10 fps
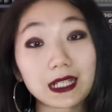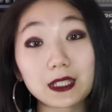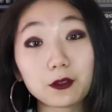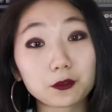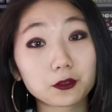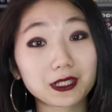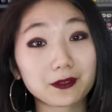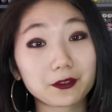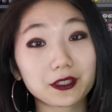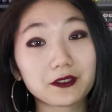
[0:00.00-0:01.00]
see what
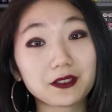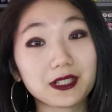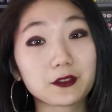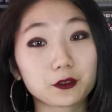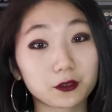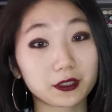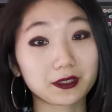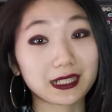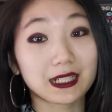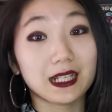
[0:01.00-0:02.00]
works for you and your
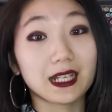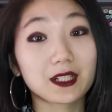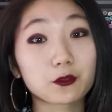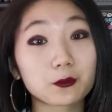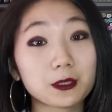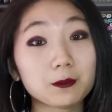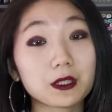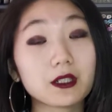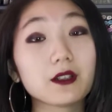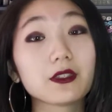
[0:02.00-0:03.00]
audience. And
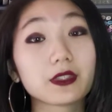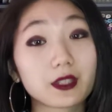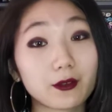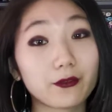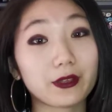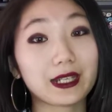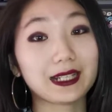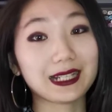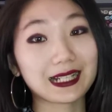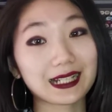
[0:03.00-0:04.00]
remember,
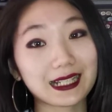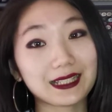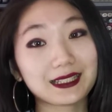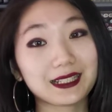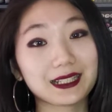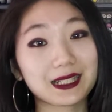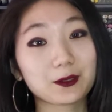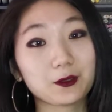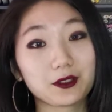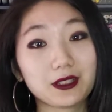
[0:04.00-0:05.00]
nothing is set in
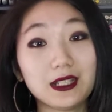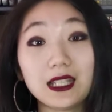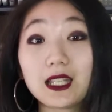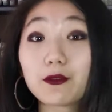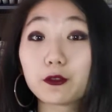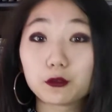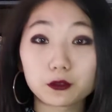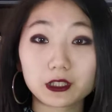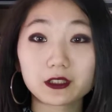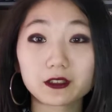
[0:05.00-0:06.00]
stone. If a
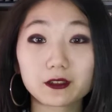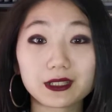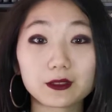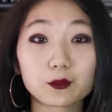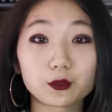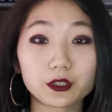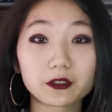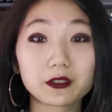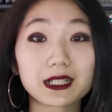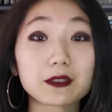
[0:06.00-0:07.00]
word doesn't
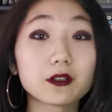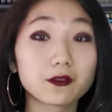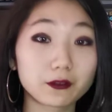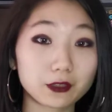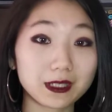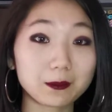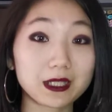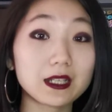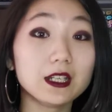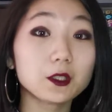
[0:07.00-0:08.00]
work or is too
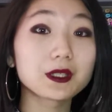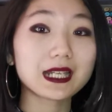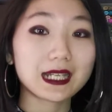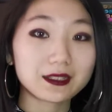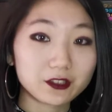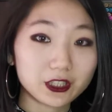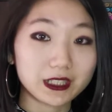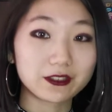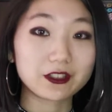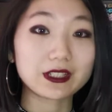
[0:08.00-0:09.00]
overwhelming, you can
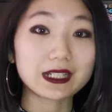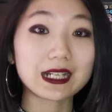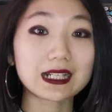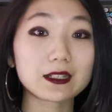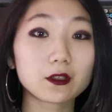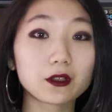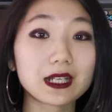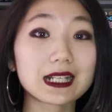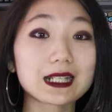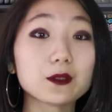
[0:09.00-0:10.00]
change it as
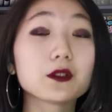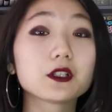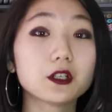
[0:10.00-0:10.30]
long as you